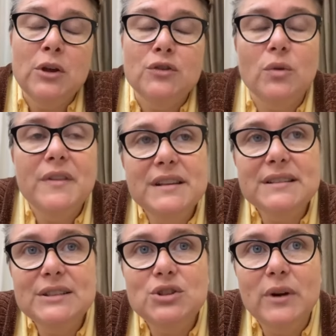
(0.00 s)
So in this
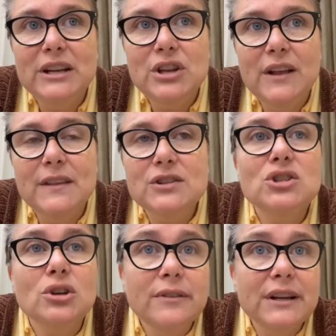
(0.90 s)
situation, the
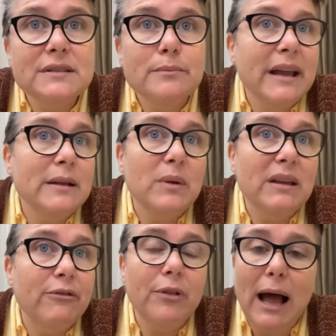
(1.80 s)
cervix might be
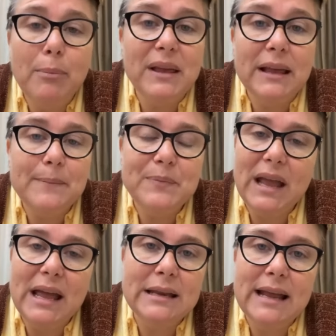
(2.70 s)
floppy
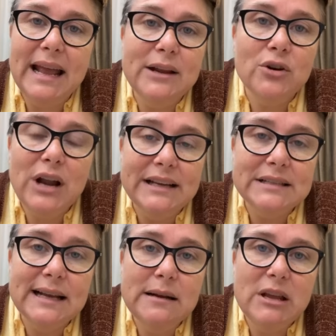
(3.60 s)
and 8 or 9
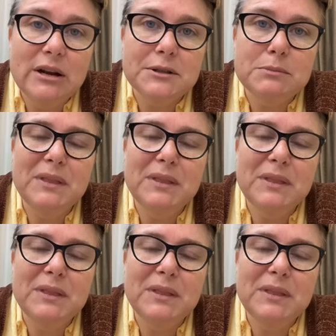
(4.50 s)
centimeters,